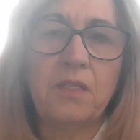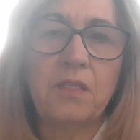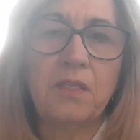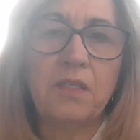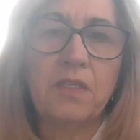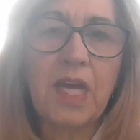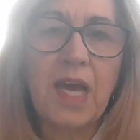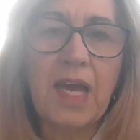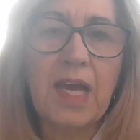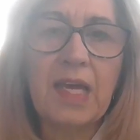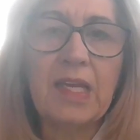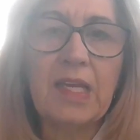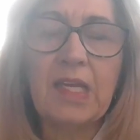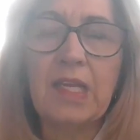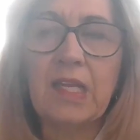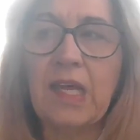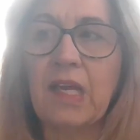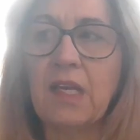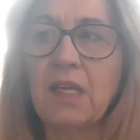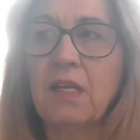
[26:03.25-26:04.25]
in
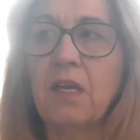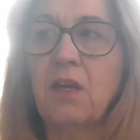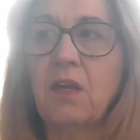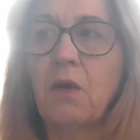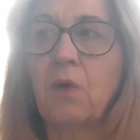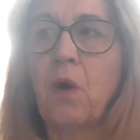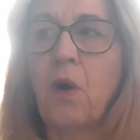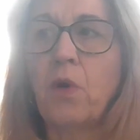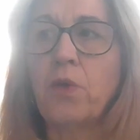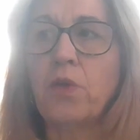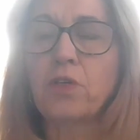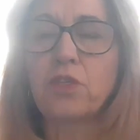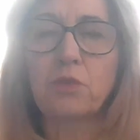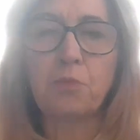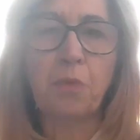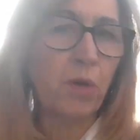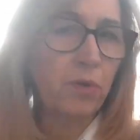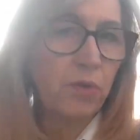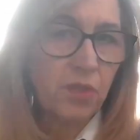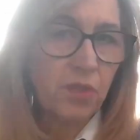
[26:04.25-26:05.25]
society that you know oh you're
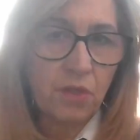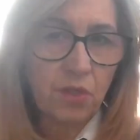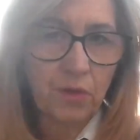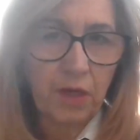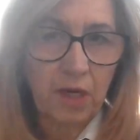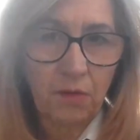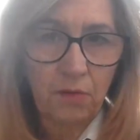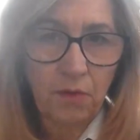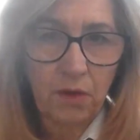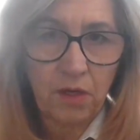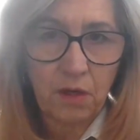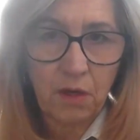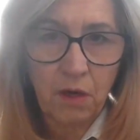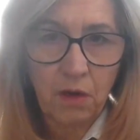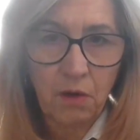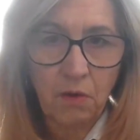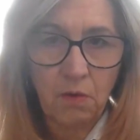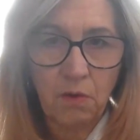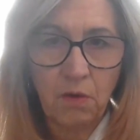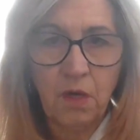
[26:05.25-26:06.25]
supposed to drink when you
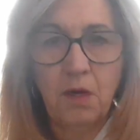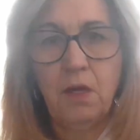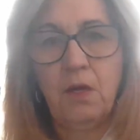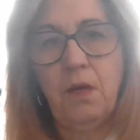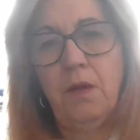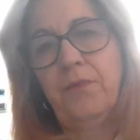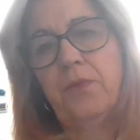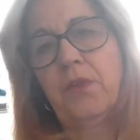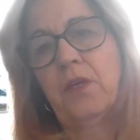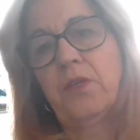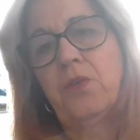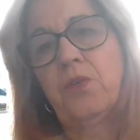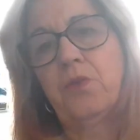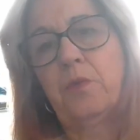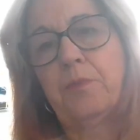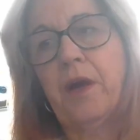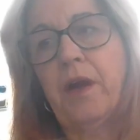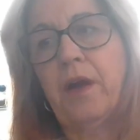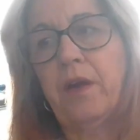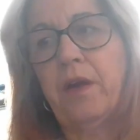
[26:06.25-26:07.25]
go
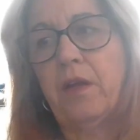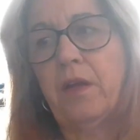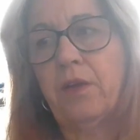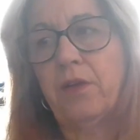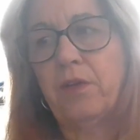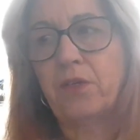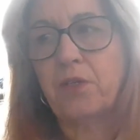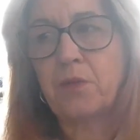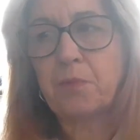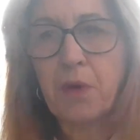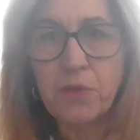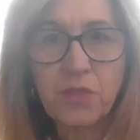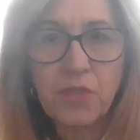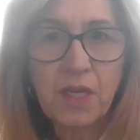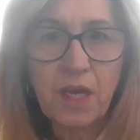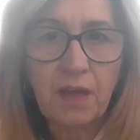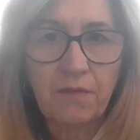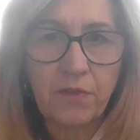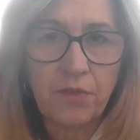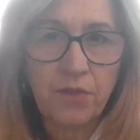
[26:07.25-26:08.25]
to a party or you're
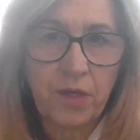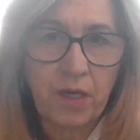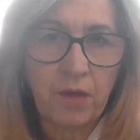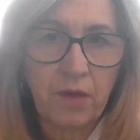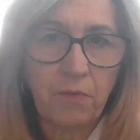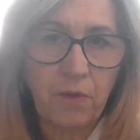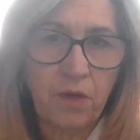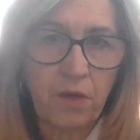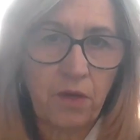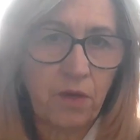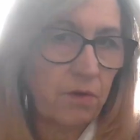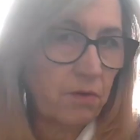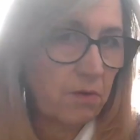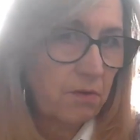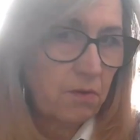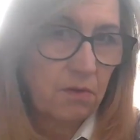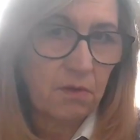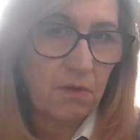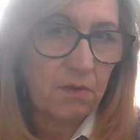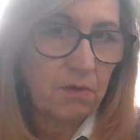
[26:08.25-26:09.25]
supposed to have a drink when
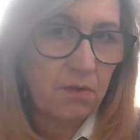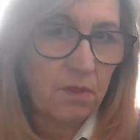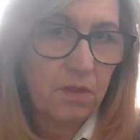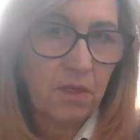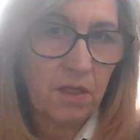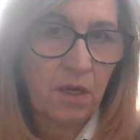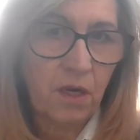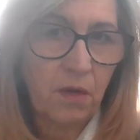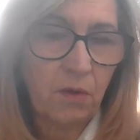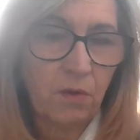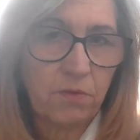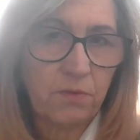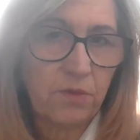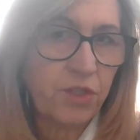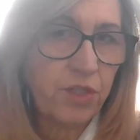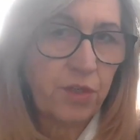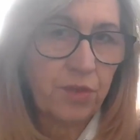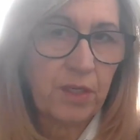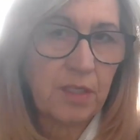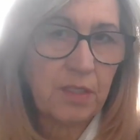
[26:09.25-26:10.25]
you're you know
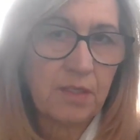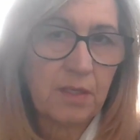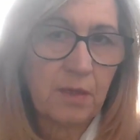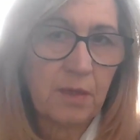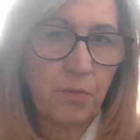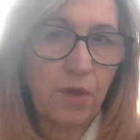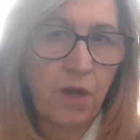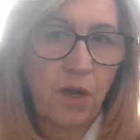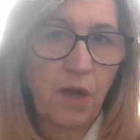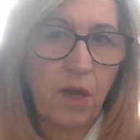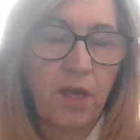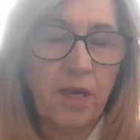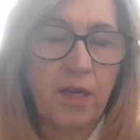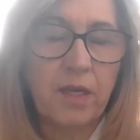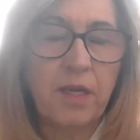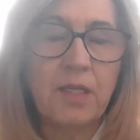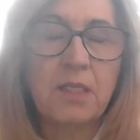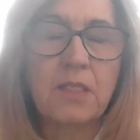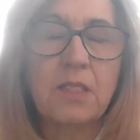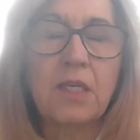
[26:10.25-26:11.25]
cheering someone
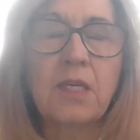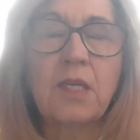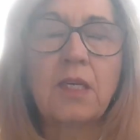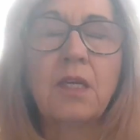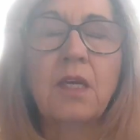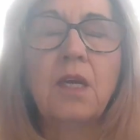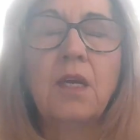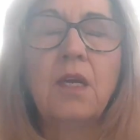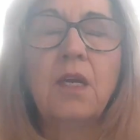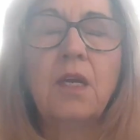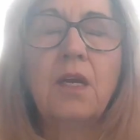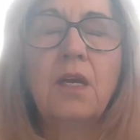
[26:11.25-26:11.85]
on and it's like